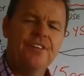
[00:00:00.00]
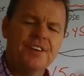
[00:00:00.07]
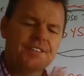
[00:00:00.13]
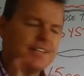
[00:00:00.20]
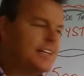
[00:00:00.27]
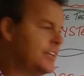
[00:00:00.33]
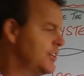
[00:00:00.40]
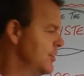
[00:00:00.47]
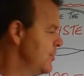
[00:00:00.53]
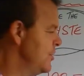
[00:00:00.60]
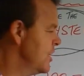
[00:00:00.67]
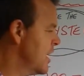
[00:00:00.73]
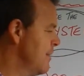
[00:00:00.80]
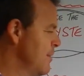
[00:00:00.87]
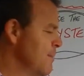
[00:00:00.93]
First thing you do,
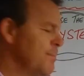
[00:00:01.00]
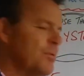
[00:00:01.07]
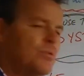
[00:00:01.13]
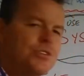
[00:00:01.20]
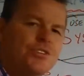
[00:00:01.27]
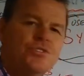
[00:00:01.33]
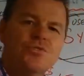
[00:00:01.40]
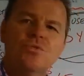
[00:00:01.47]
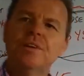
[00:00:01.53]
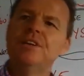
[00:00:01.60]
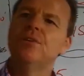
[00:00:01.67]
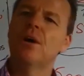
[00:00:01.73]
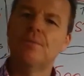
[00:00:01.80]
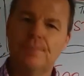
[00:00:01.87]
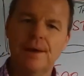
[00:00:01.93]
you come on board, you
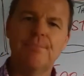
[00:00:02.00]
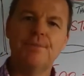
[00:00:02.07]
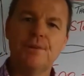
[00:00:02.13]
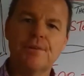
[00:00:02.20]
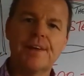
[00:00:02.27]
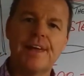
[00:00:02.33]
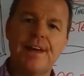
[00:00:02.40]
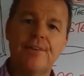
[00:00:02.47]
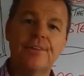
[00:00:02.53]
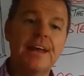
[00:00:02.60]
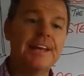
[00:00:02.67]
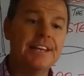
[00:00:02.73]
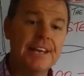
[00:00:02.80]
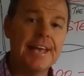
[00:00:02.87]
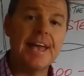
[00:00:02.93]
join, you open up your account
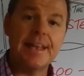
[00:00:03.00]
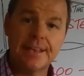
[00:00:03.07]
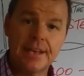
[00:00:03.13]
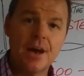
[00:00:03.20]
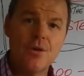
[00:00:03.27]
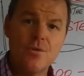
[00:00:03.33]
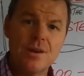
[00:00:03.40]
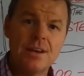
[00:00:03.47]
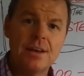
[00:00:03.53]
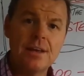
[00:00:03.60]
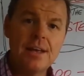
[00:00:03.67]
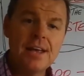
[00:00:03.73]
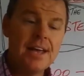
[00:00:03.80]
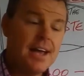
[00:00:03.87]
and you get going.